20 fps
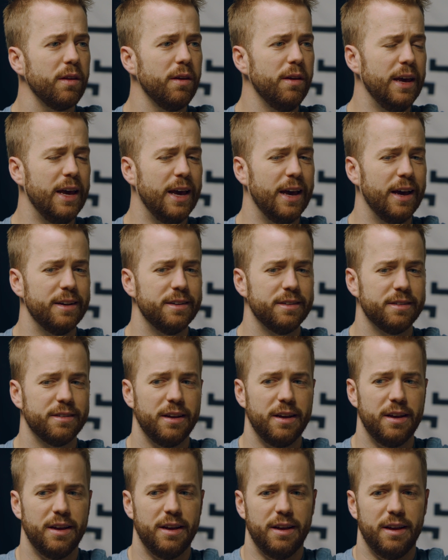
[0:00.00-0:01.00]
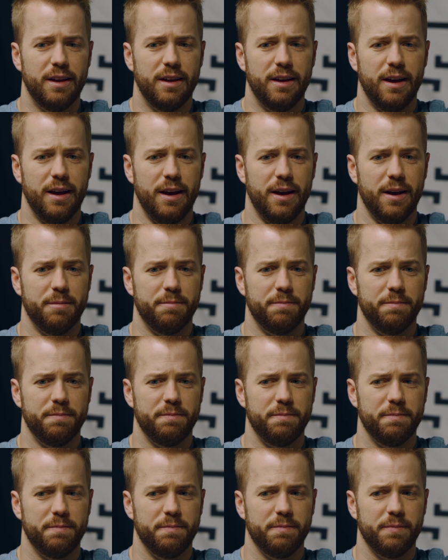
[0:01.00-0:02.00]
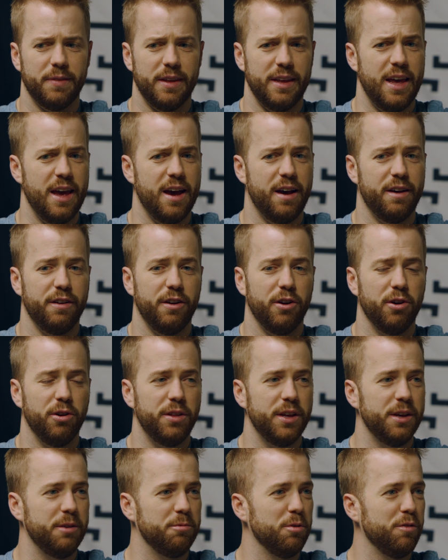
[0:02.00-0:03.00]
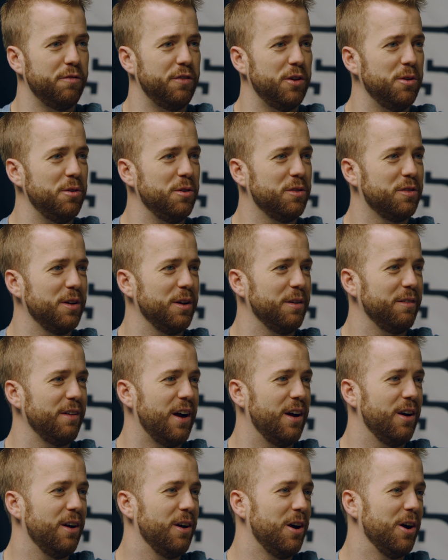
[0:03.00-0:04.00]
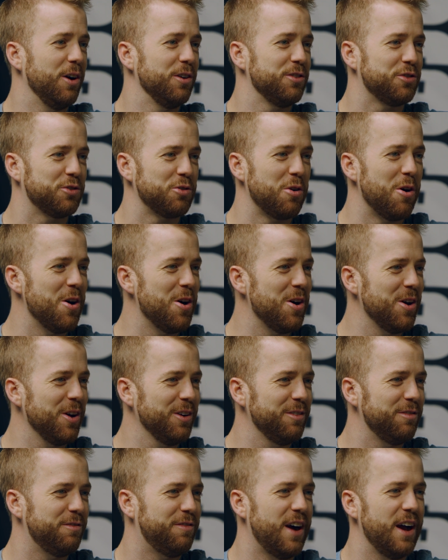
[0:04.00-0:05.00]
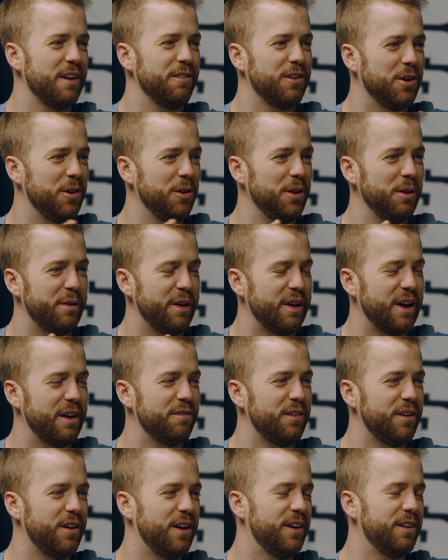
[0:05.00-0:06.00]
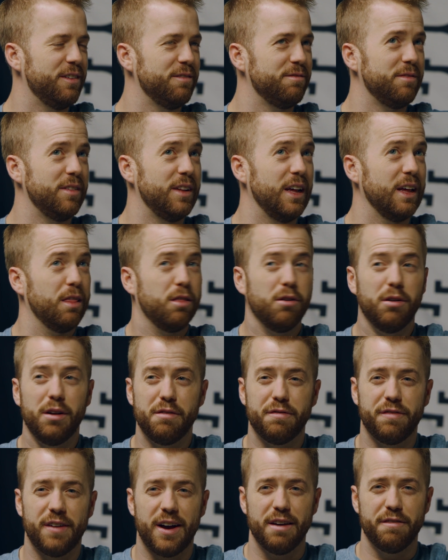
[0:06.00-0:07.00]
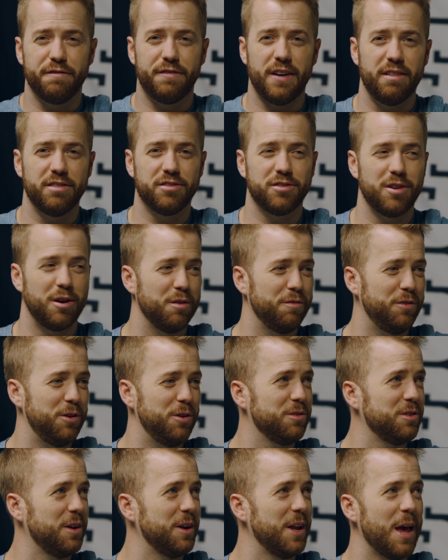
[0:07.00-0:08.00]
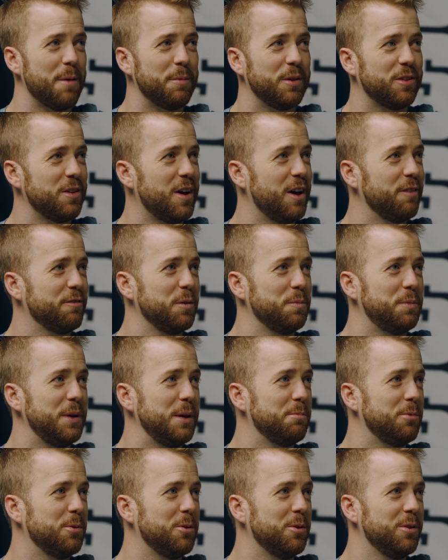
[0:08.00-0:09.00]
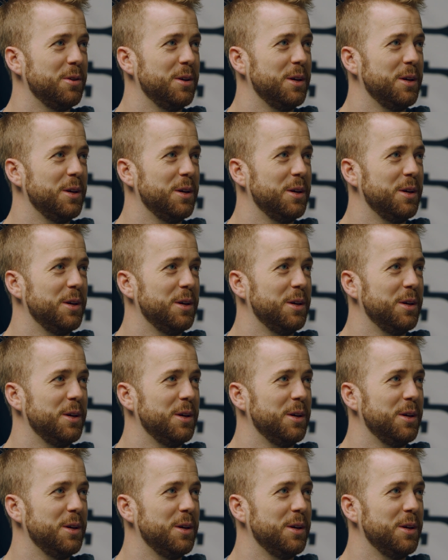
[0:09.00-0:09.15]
And early reviews are strong. Currently, we got like 35 5-star reviews on Amazon from people.